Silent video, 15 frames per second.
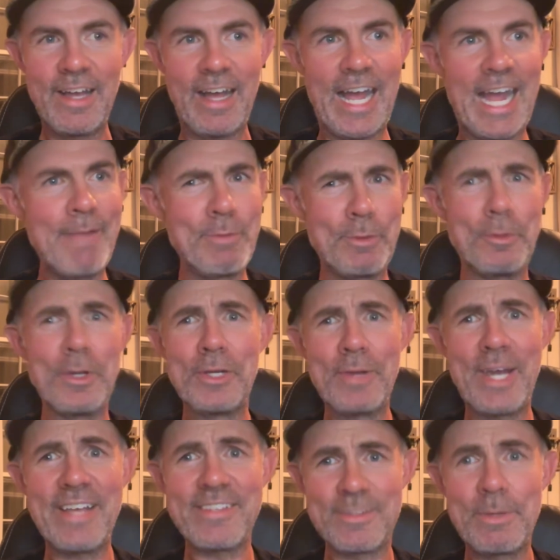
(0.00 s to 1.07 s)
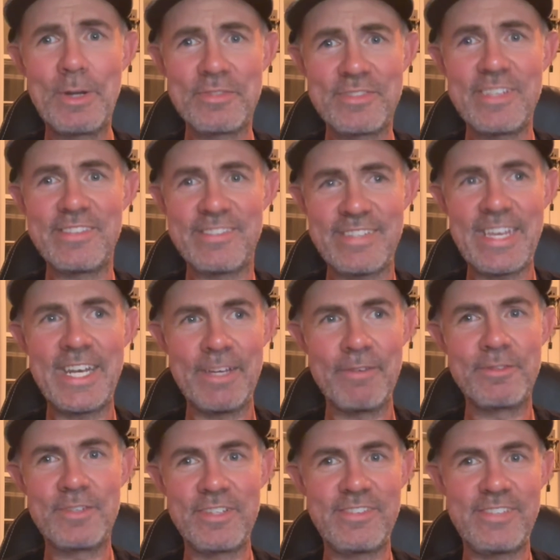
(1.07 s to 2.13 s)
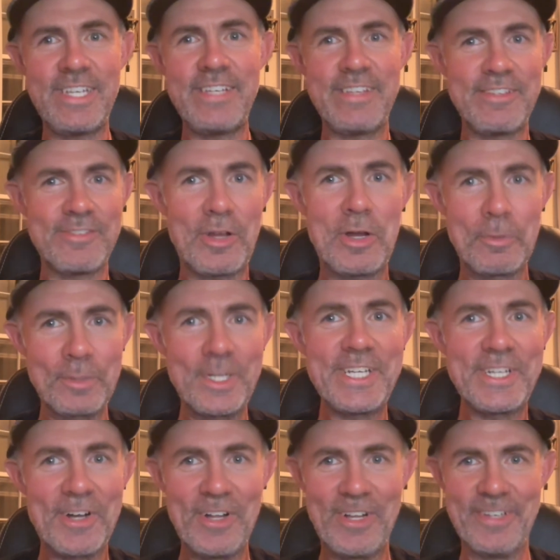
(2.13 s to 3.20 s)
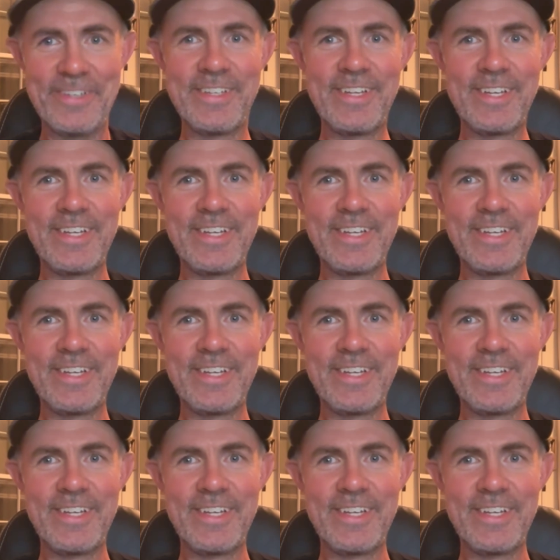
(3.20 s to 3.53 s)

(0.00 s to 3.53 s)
I'm the one who has the most incentive to see these all recalled.